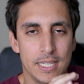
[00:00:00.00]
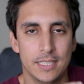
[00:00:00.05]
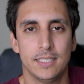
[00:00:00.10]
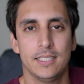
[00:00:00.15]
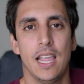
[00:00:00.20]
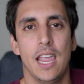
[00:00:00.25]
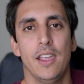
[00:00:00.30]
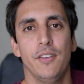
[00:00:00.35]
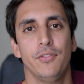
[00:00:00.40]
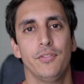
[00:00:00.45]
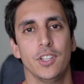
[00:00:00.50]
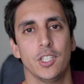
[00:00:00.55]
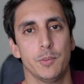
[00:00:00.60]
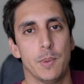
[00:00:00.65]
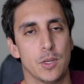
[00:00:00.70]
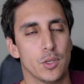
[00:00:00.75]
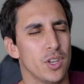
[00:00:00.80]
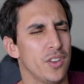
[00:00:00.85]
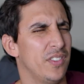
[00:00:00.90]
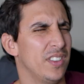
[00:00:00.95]
it safe,
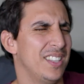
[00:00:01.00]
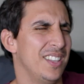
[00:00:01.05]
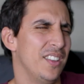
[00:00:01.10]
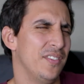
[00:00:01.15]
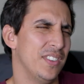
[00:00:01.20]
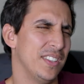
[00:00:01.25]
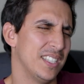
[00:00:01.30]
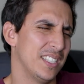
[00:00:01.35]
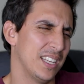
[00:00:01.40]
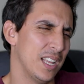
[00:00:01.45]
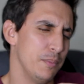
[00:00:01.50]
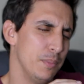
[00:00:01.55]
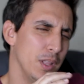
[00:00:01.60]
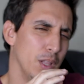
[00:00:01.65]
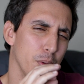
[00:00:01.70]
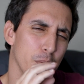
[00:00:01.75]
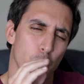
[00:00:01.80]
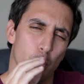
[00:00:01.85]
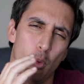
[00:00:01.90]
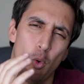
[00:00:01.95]
especially if it's gonna be a
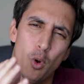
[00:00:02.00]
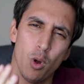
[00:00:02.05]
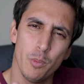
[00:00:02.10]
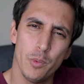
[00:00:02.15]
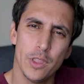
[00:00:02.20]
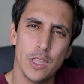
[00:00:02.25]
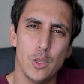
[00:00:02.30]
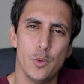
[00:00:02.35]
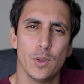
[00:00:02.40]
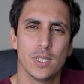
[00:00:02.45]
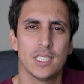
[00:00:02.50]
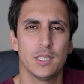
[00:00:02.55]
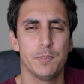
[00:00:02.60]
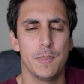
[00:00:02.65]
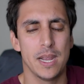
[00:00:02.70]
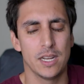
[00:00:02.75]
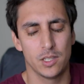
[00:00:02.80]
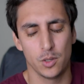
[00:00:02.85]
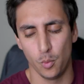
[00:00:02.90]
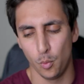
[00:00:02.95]
little bit warmer than you
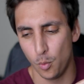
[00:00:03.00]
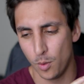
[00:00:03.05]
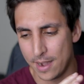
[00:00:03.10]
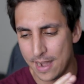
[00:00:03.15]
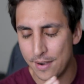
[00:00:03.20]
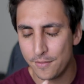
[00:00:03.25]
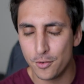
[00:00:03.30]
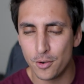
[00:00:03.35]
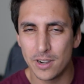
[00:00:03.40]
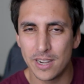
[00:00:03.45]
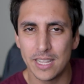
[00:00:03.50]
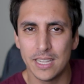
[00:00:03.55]
expect, whatever it